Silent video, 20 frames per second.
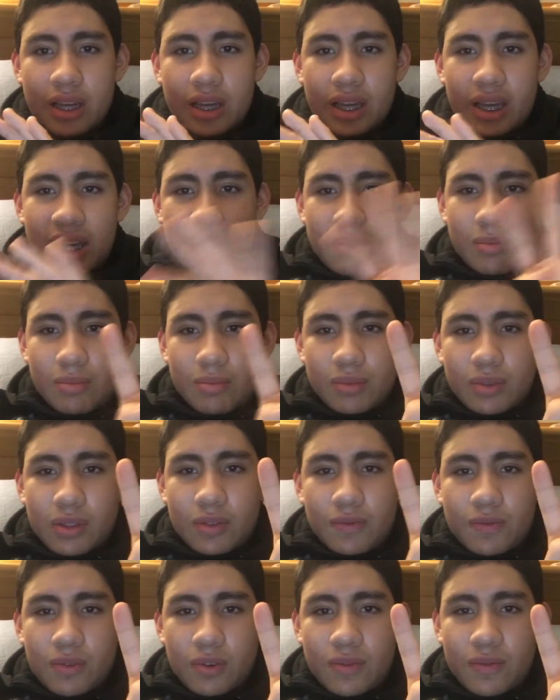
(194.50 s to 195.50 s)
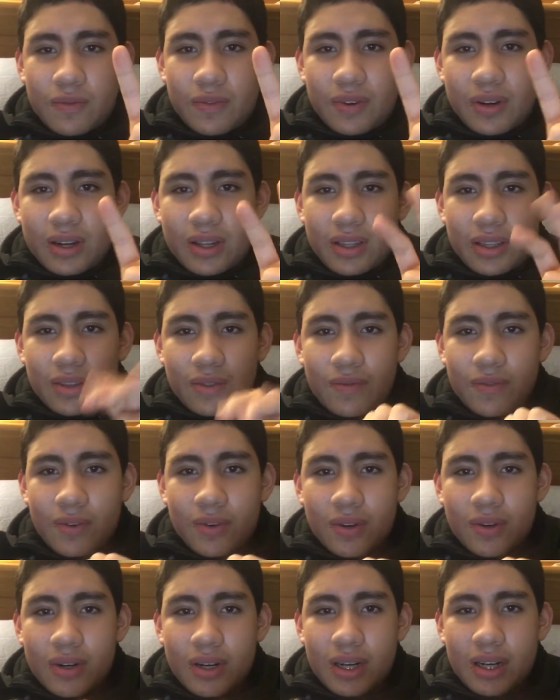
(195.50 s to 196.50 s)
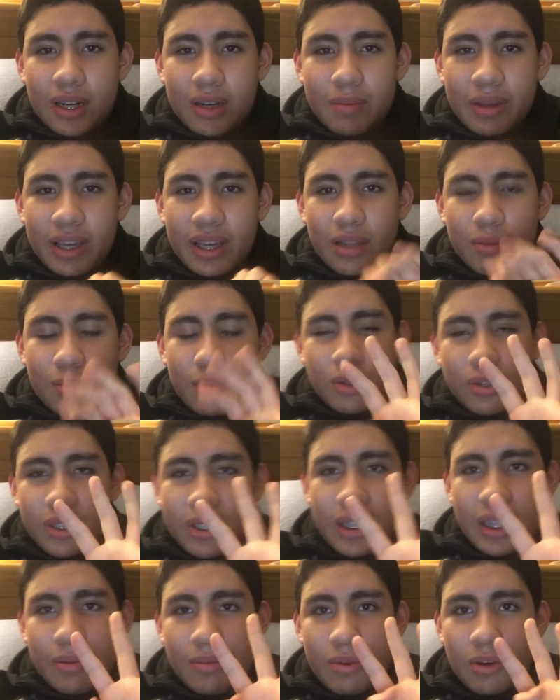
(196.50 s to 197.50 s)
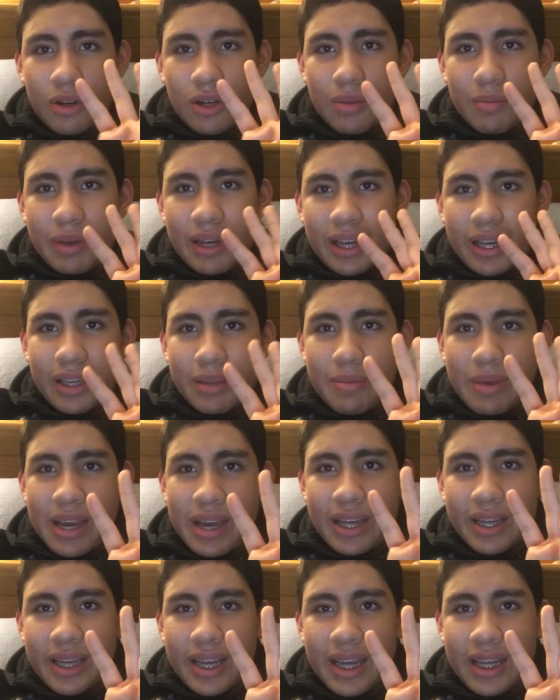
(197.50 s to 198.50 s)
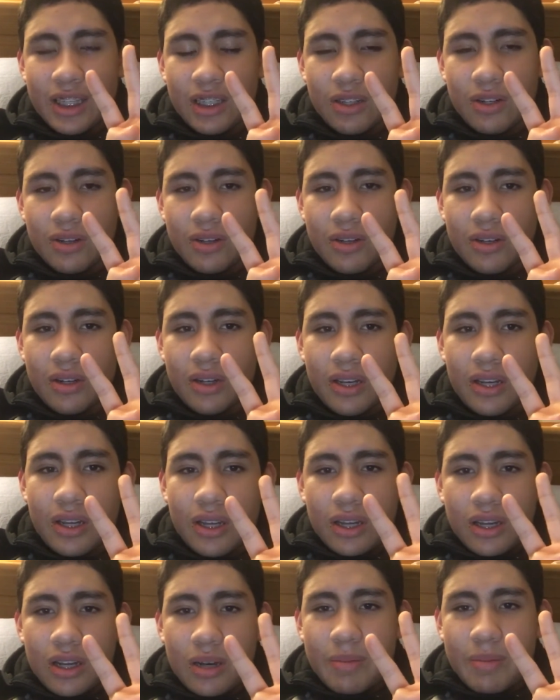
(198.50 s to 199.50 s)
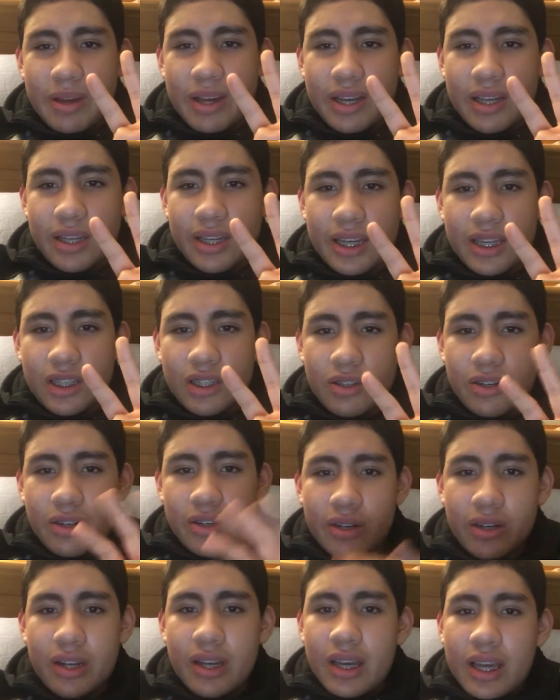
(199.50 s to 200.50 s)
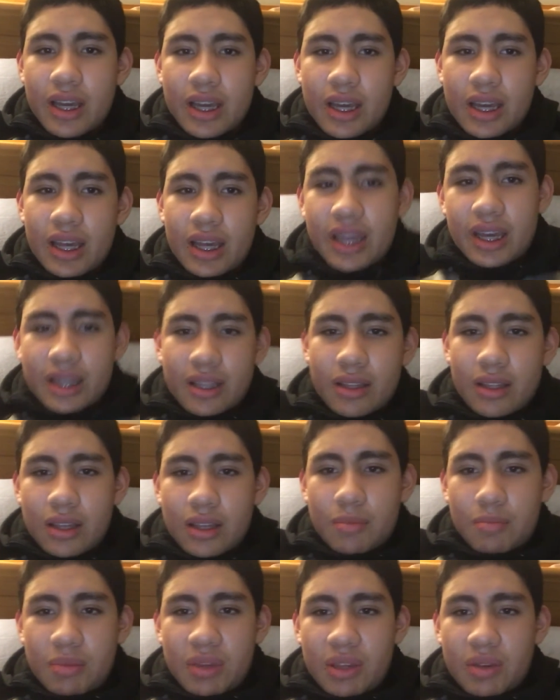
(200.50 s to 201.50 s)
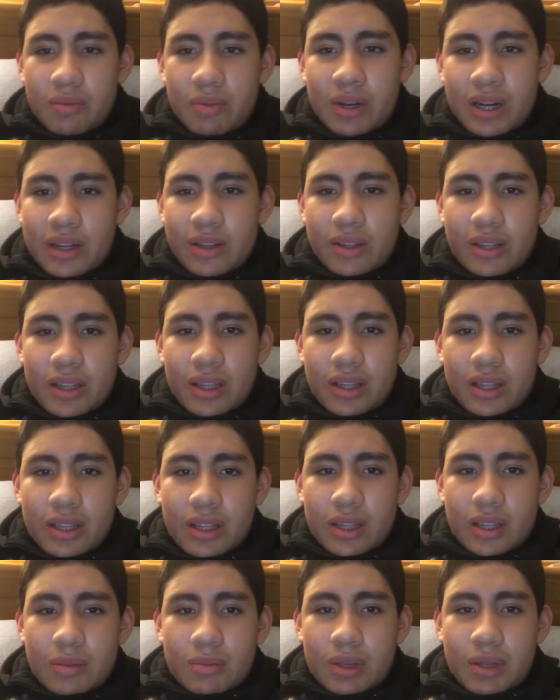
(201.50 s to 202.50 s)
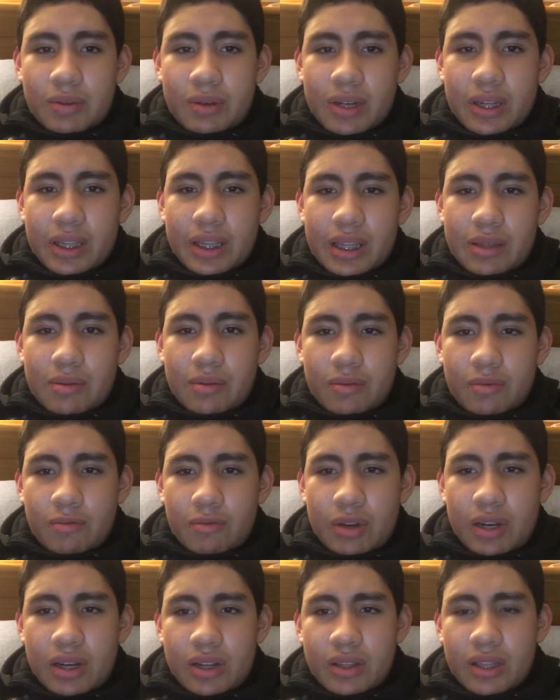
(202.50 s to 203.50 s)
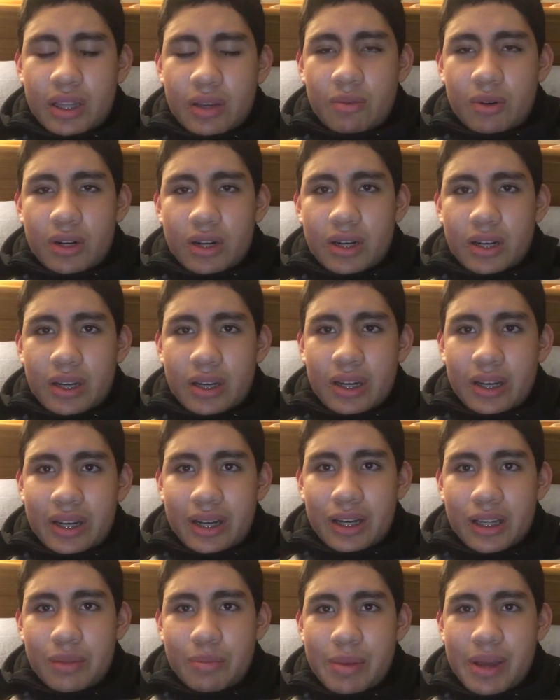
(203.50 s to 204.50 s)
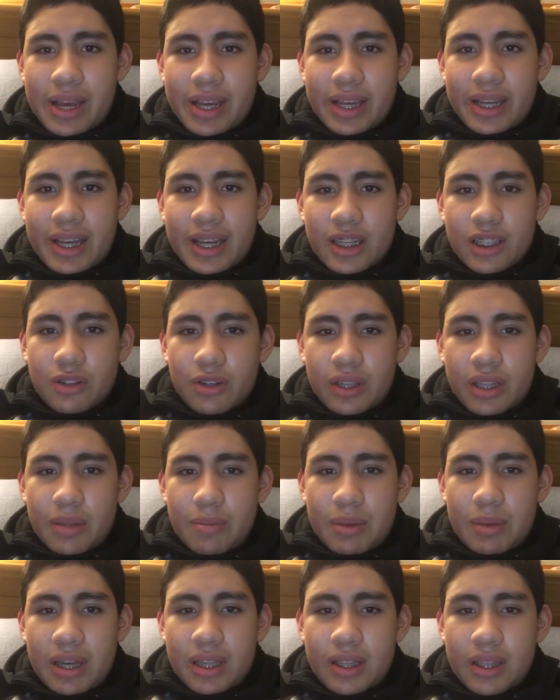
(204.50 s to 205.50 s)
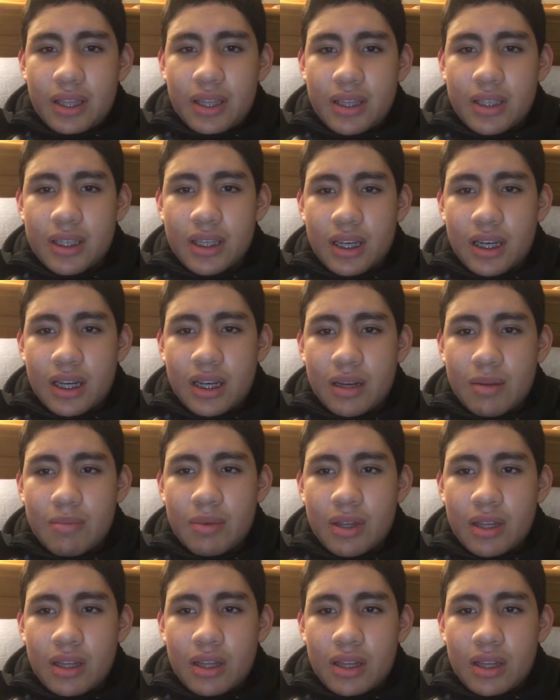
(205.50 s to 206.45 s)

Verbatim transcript: anim the four the four um animals they all met in Madagascar on Madagascar and meanwhile meanwhile they while they were on the Madagascar they met this um